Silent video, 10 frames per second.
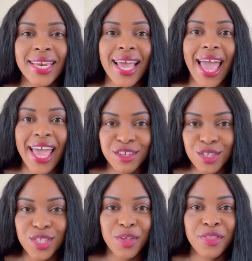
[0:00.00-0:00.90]

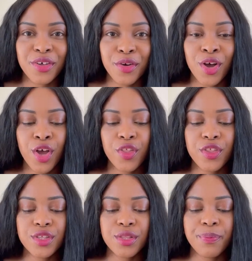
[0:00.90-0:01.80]
Hence the
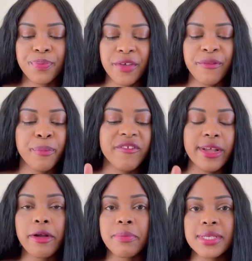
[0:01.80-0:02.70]

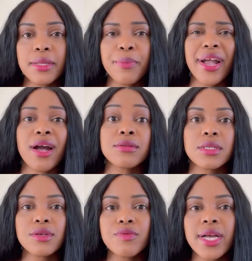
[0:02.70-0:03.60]
flare-ups and the breakouts
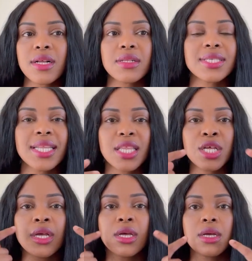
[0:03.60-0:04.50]
and the wrinkles and
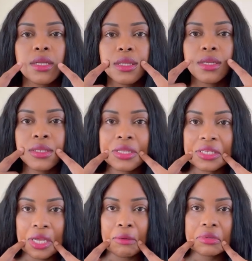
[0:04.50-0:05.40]
the
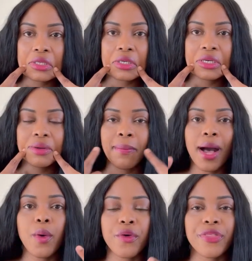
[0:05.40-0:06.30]
downturned
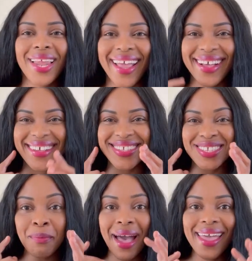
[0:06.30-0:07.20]
mouth. Like,
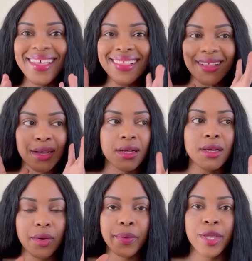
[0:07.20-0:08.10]
smile.
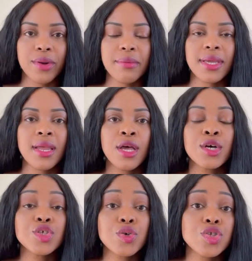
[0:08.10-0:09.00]
Oh, you know what I mean?
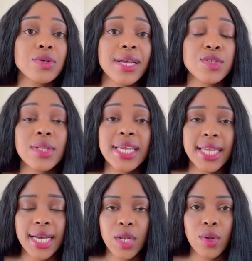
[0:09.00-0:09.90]
So stress. So
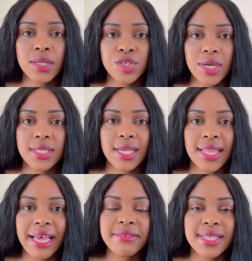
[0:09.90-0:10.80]
leading a low stress
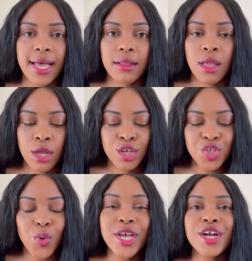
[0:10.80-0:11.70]
lifestyle.
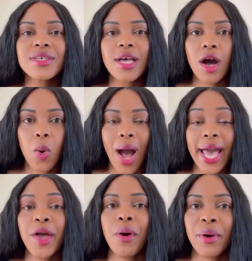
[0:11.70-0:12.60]
So here's how I
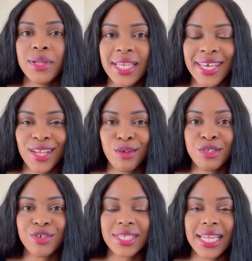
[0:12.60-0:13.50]
go about leading a low
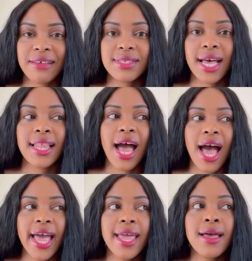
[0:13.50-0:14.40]
stress lifestyle.
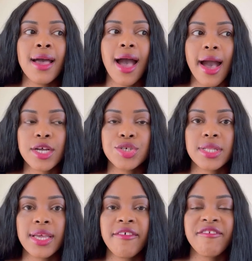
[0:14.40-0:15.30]
I
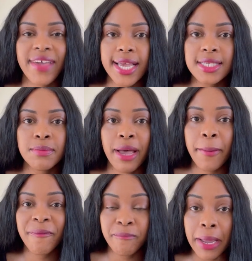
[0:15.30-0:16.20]
actually face
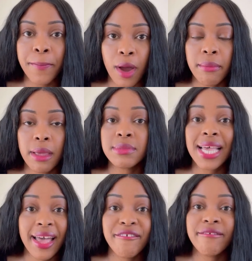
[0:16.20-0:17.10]
my problems
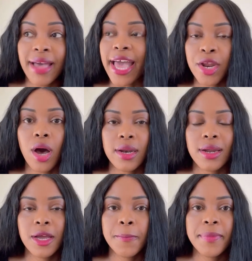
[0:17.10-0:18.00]
head on.
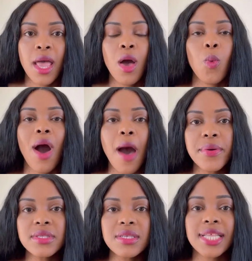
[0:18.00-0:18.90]
What
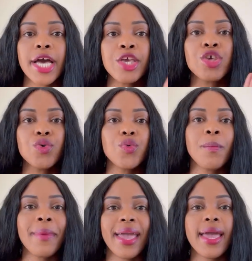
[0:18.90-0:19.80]
happens is that you
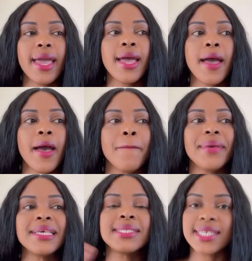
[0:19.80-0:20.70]
may
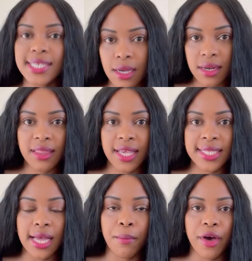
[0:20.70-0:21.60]
be sitting on things
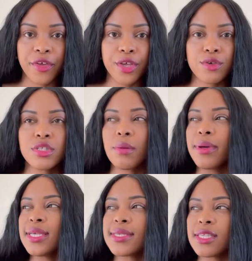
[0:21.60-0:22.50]
that bother you.
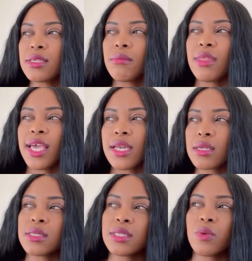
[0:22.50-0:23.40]
Somebody said something, it
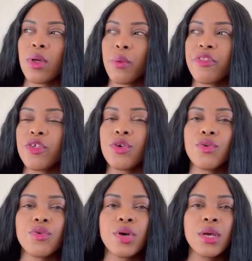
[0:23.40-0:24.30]
doesn't sit well with
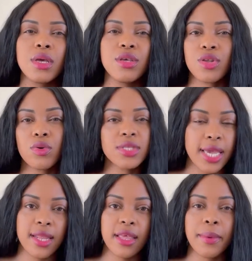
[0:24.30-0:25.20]
you, you don't say
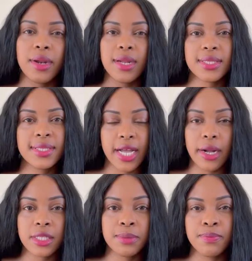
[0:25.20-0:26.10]
anything about it, it's there,
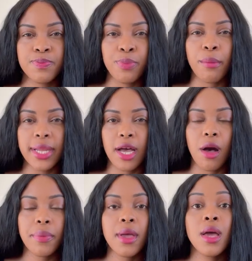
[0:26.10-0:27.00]
it's bubbling
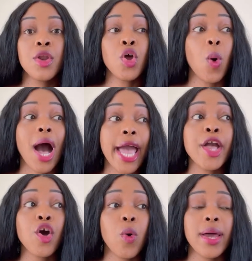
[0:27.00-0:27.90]
up. No, I
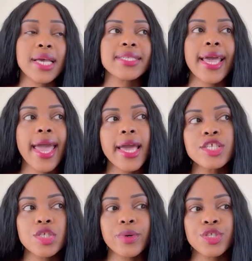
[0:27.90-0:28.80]
go and I say, hey,
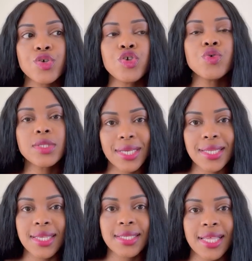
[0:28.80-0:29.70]
so-and-so, you said
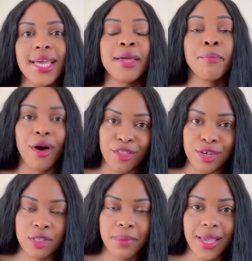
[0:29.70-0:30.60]
this thing, it
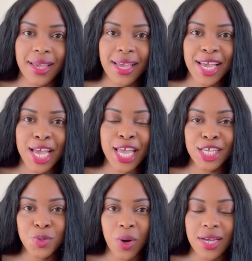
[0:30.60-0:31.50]
bothers me.
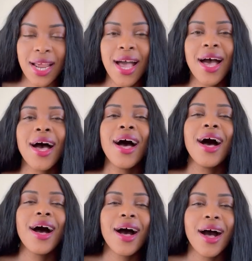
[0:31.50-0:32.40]
Guess what?
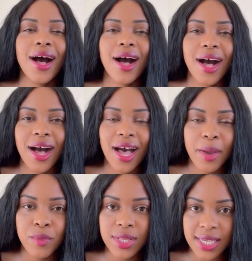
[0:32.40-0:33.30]

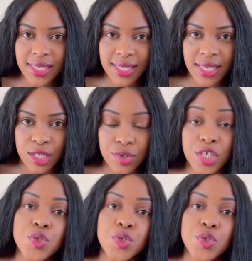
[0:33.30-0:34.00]
I'm releasing the stress.